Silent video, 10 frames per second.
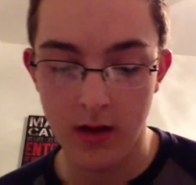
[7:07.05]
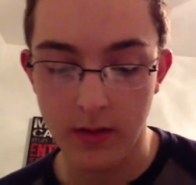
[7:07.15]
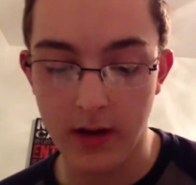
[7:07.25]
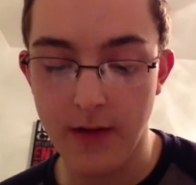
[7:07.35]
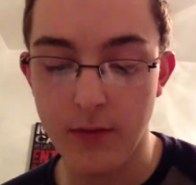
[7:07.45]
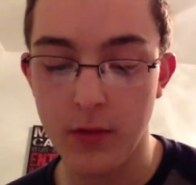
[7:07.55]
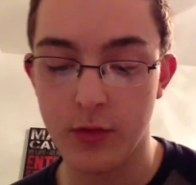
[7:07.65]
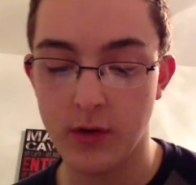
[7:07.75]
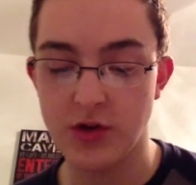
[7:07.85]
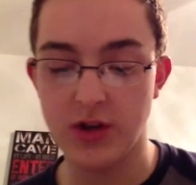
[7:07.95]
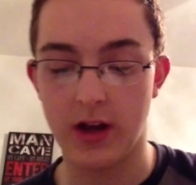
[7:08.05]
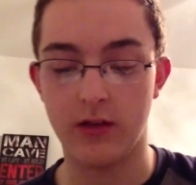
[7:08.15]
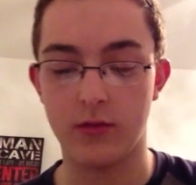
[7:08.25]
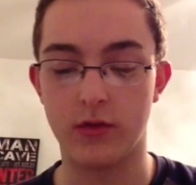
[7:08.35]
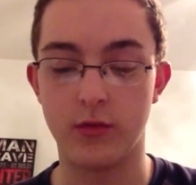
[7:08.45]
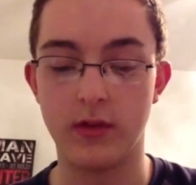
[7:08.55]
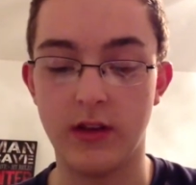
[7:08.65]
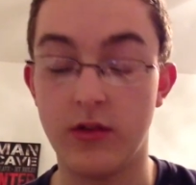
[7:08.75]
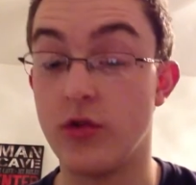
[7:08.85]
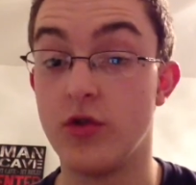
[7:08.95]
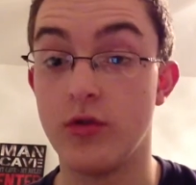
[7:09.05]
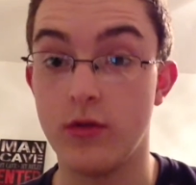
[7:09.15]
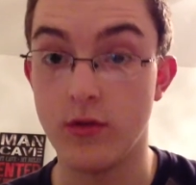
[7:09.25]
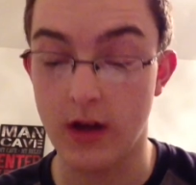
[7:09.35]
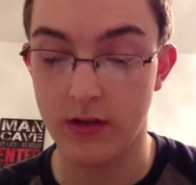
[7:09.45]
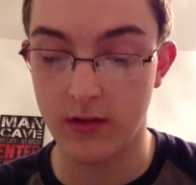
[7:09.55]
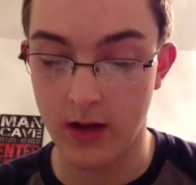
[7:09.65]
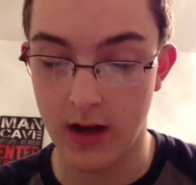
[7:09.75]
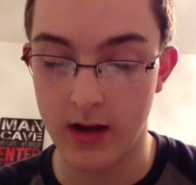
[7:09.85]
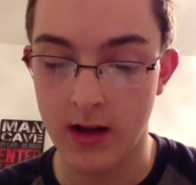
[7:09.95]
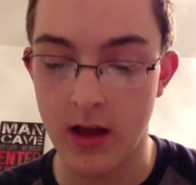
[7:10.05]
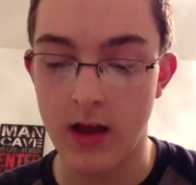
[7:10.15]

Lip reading: The iPhone 3GS was released in June 2009